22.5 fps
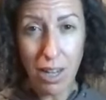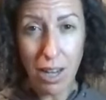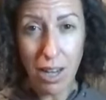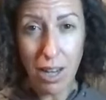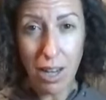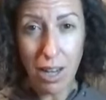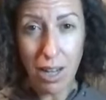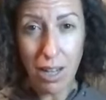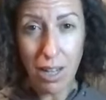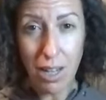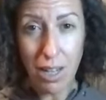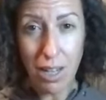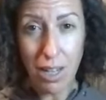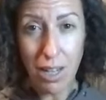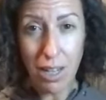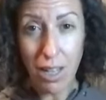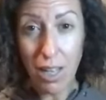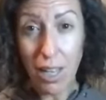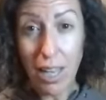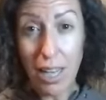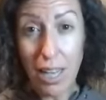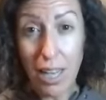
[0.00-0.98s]
uh,
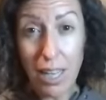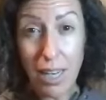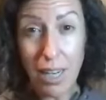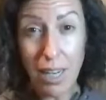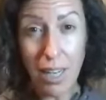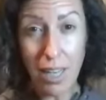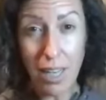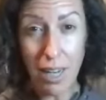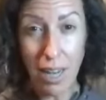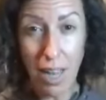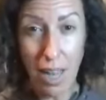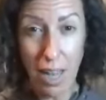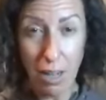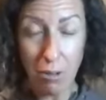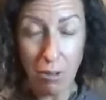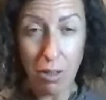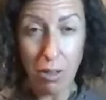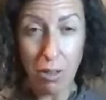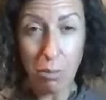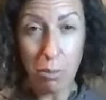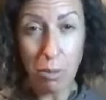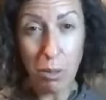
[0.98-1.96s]
in an
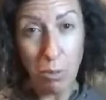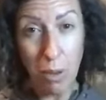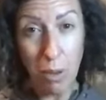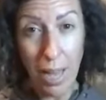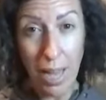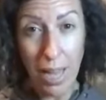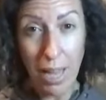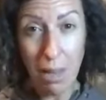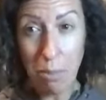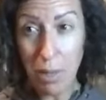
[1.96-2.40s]
equitable way,